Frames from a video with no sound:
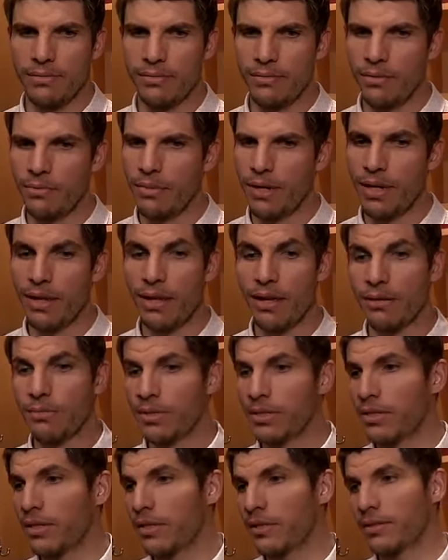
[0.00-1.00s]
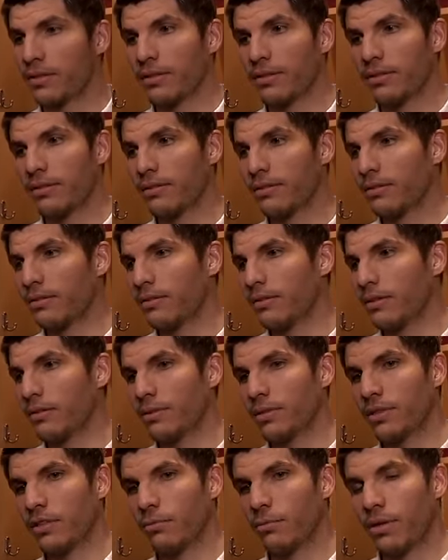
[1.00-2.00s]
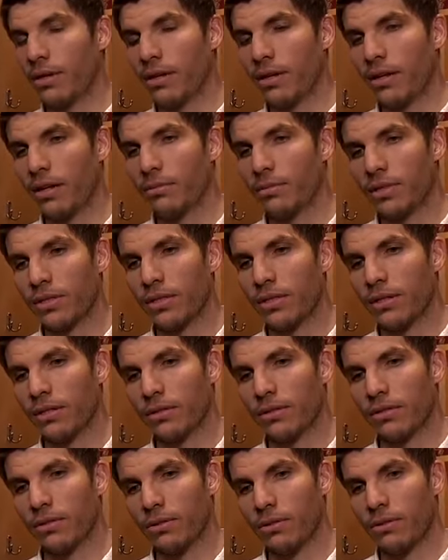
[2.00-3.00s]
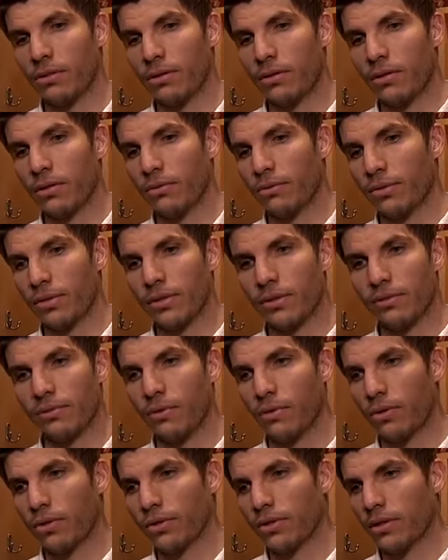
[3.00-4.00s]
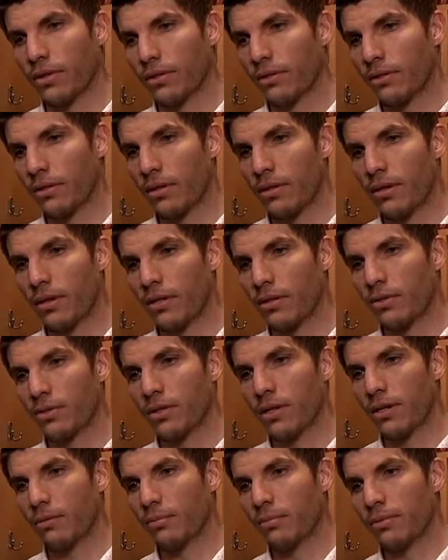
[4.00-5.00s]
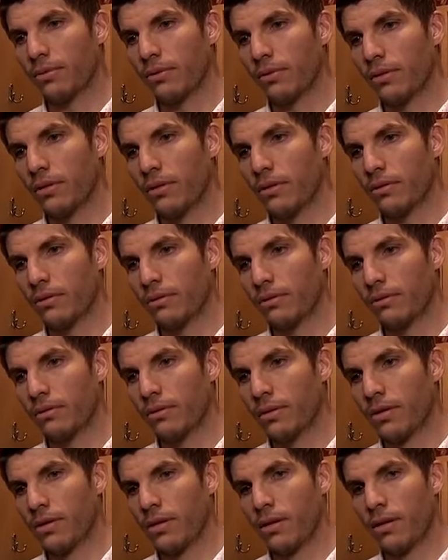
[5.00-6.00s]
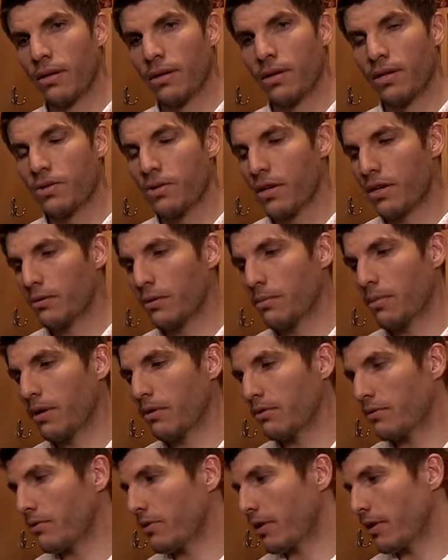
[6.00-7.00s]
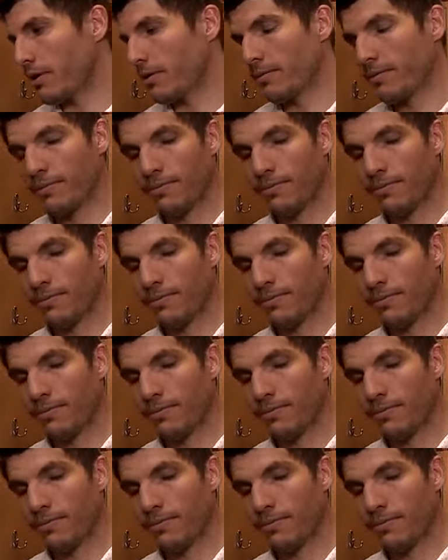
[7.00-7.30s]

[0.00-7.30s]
we made a lot of mistakes. We still made a lot of mistakes, so we'll just focus on cleaning those up and trying to be better Friday.